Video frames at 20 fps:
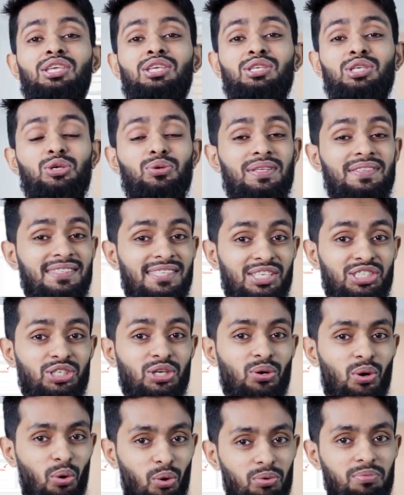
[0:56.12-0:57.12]
You can set
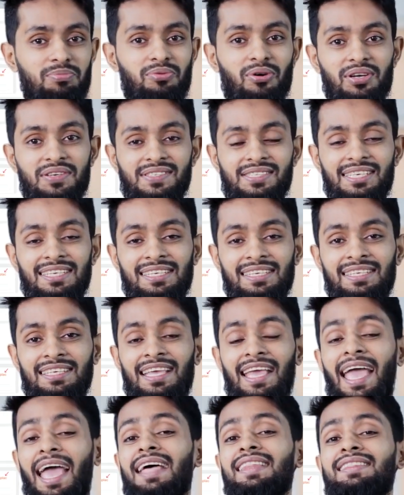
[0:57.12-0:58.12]
your own pricing
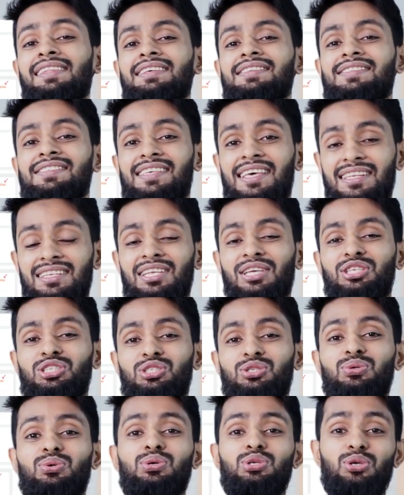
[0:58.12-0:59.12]
and sell it
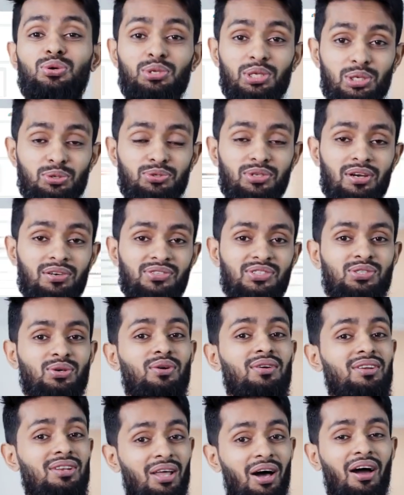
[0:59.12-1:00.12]
to your users or
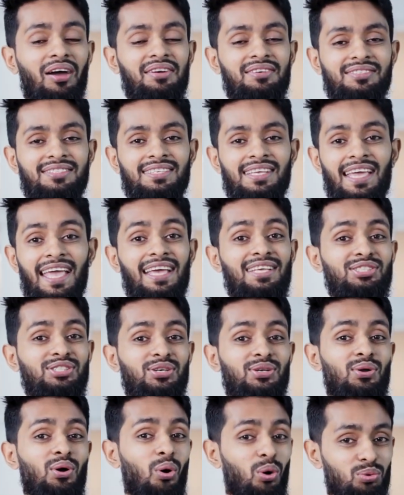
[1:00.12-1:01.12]
clients as
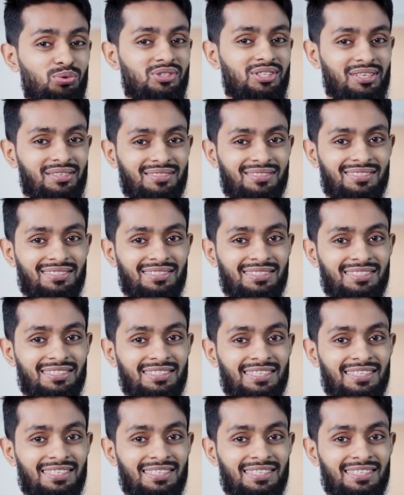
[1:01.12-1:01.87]
your own SaaS.